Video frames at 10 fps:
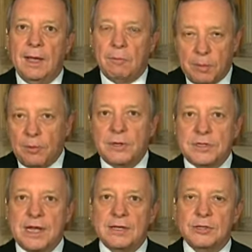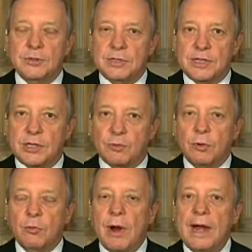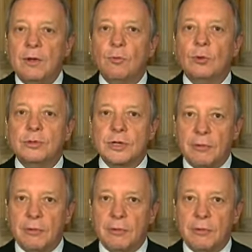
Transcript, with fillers: It, what it boils down to is this we're writing rules and